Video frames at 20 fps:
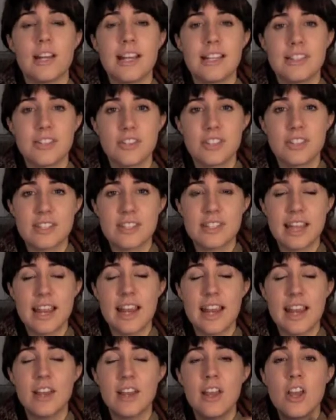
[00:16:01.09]
is they're
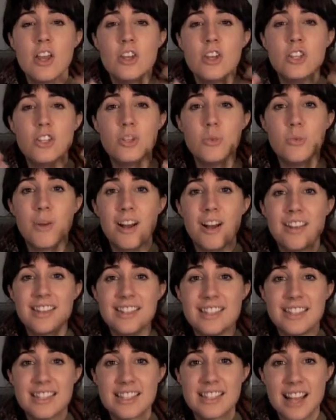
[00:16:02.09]
saying, do you
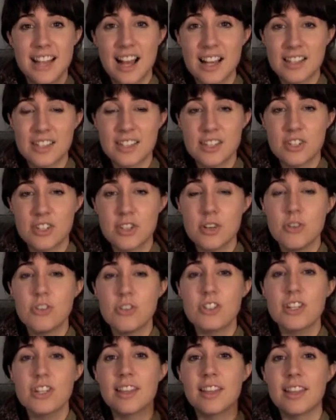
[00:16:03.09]
want this
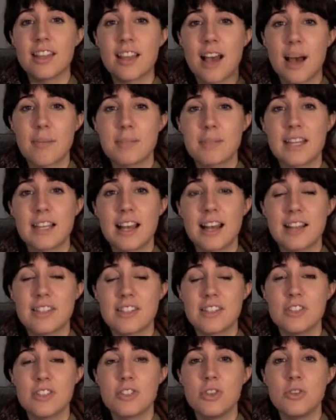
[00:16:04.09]
Constitution, the Lecompton
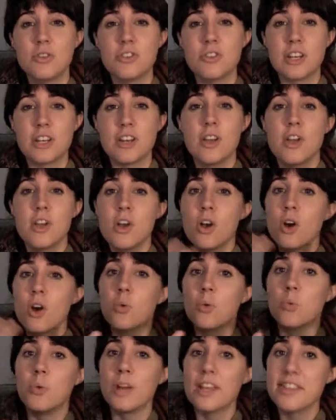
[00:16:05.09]
Constitution,
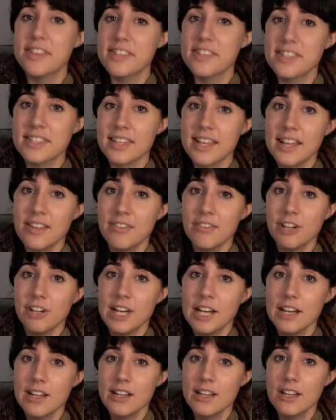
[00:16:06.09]
with
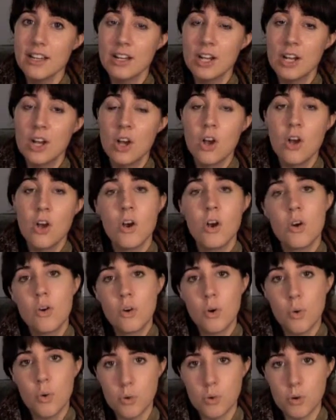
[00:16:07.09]
slavery?
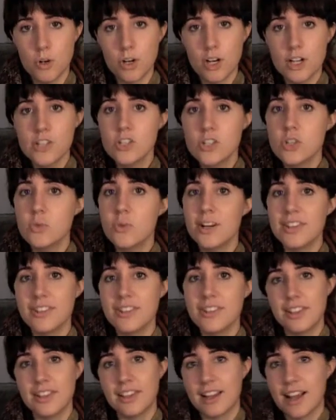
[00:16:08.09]
Or do you want
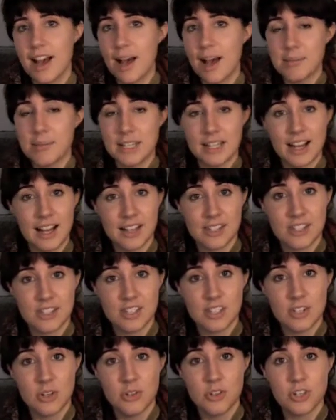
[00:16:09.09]
the Lecompton
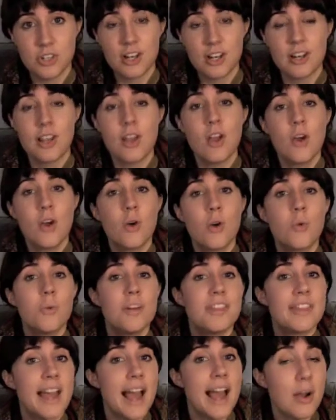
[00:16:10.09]
Constitution
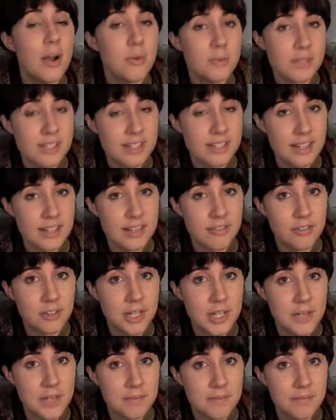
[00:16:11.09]
without
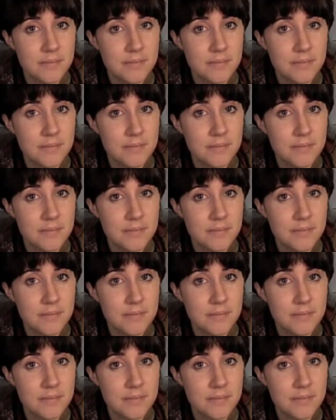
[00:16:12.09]
slavery?